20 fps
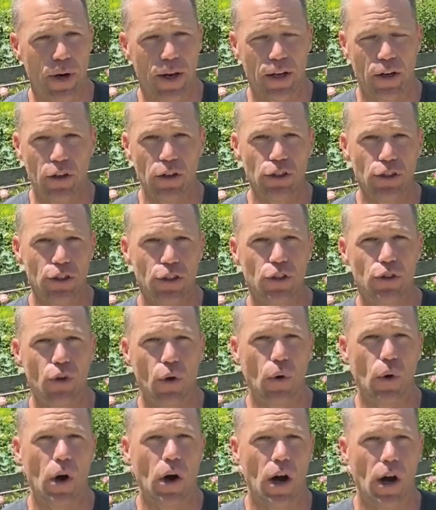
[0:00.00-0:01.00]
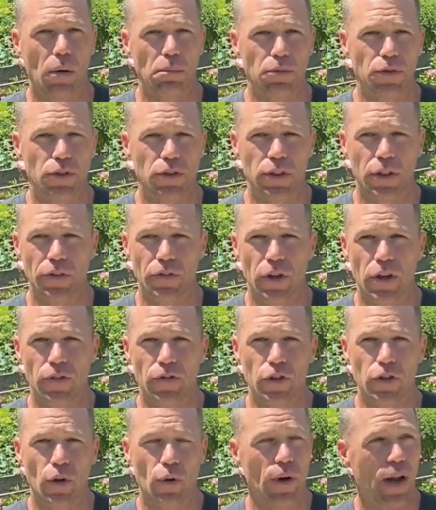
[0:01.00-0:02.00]
I encourage you to grow hops.
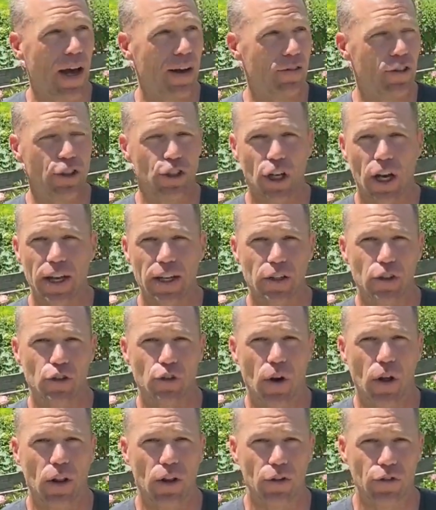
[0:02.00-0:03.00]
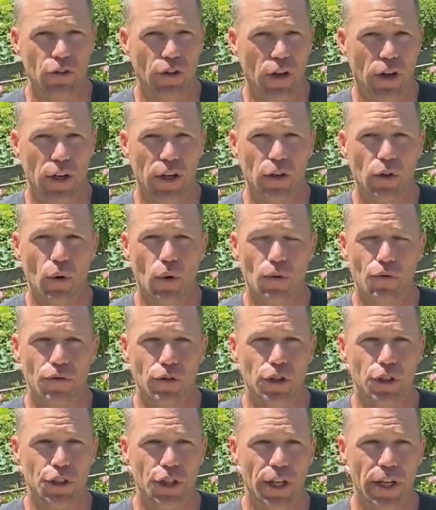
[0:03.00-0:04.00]
If you don't have a giant trellis, you're not going to grow it
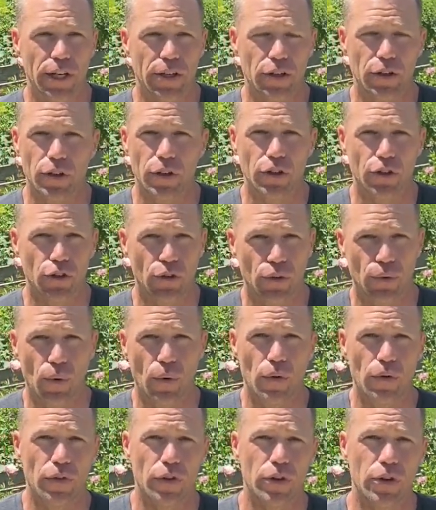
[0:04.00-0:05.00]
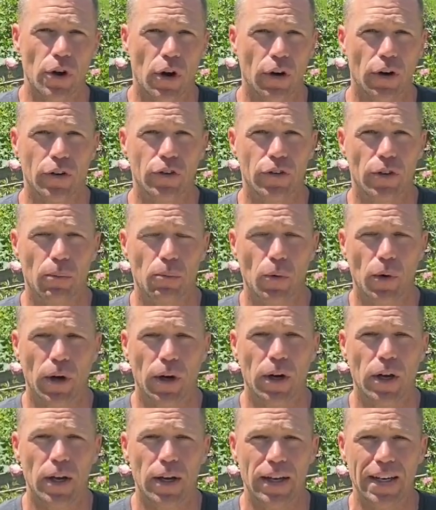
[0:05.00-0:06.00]
for shade. You can just throw it in the yard
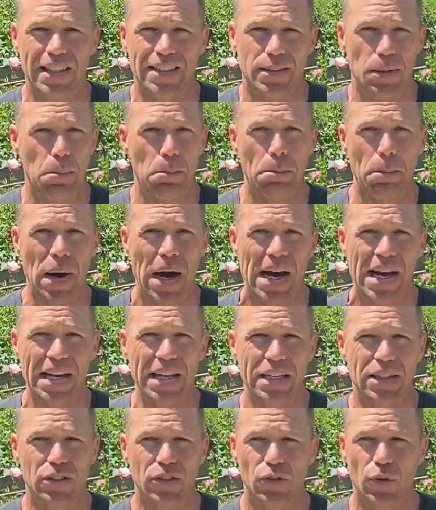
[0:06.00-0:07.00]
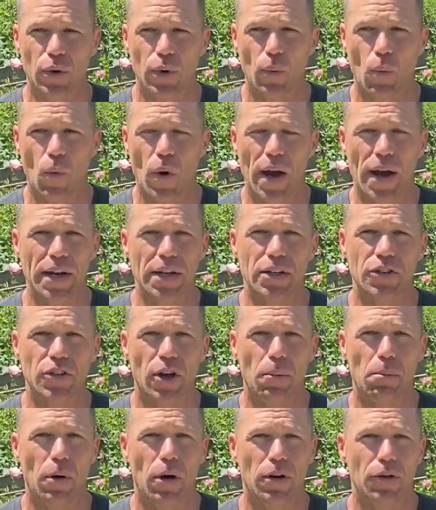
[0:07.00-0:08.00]
somewhere. It's a vine, so it winds
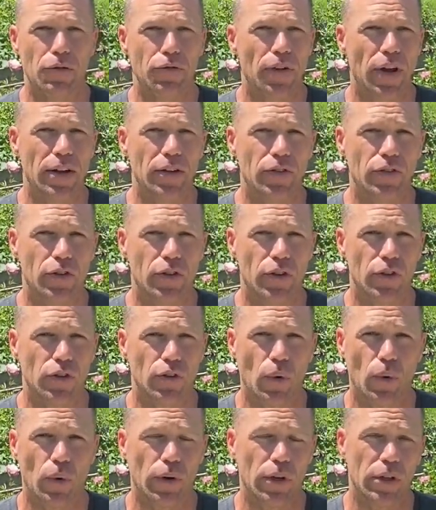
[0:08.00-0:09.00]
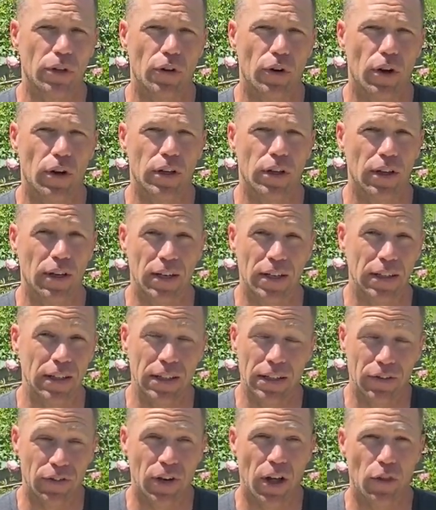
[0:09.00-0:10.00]
up on fences or and
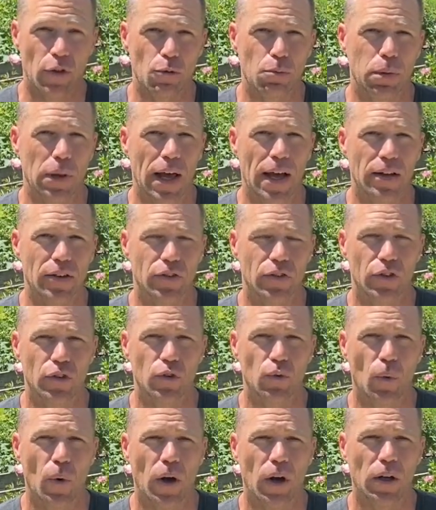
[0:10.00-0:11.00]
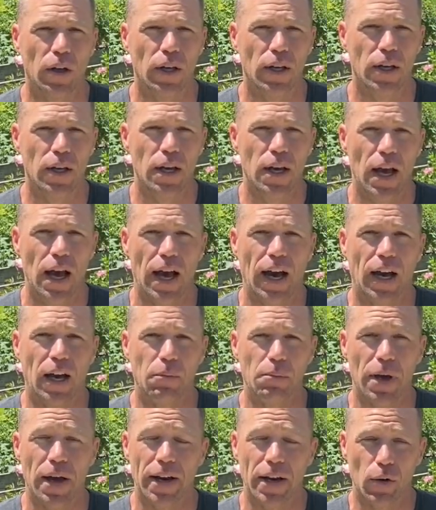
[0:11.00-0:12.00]
even other plants as well.
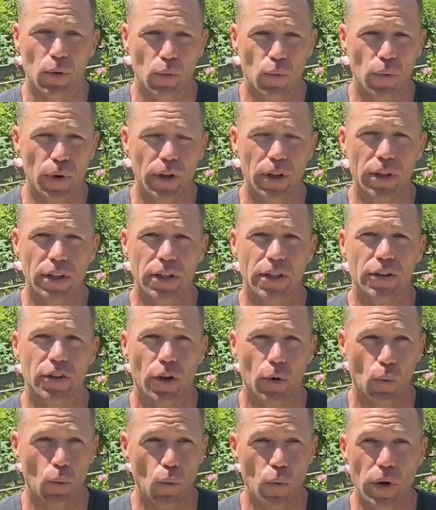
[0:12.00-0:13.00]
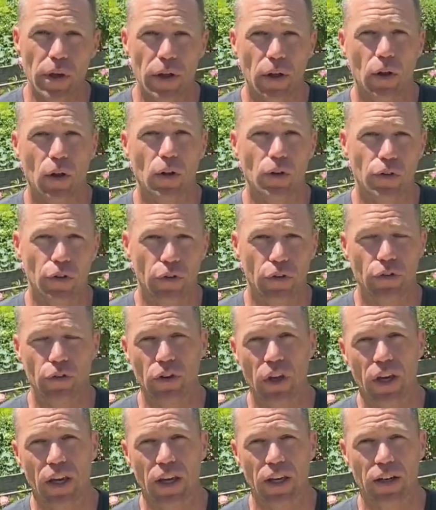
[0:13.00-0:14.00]
And it really will
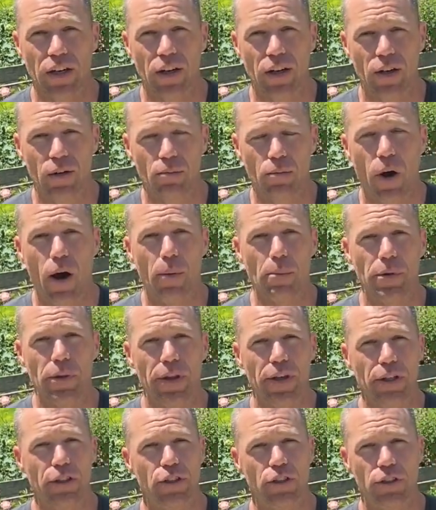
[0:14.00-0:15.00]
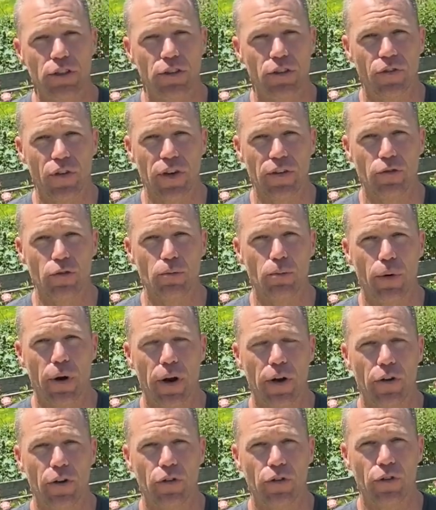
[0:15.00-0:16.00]
sustain populations of aphid
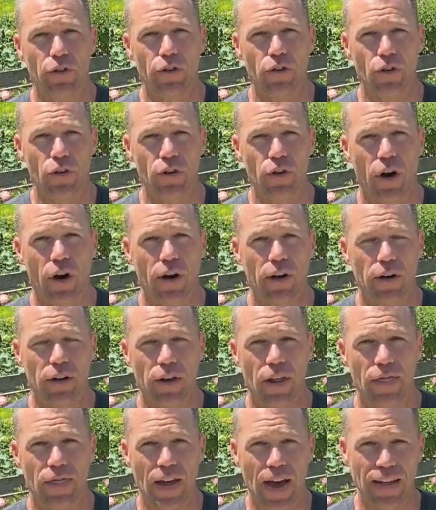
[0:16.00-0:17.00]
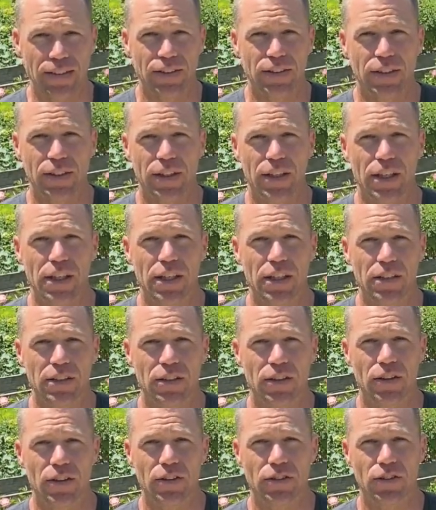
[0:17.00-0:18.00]
predators in your yard. And that's the key
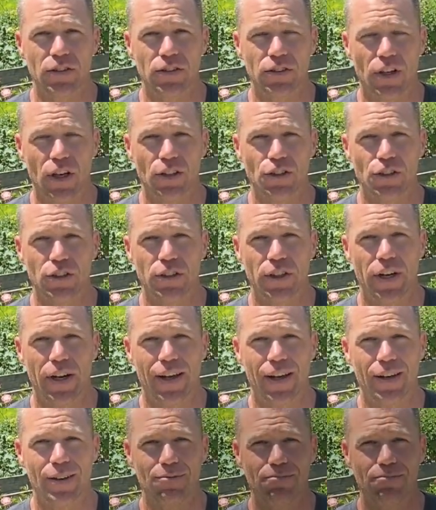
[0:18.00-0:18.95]
to this discussion today.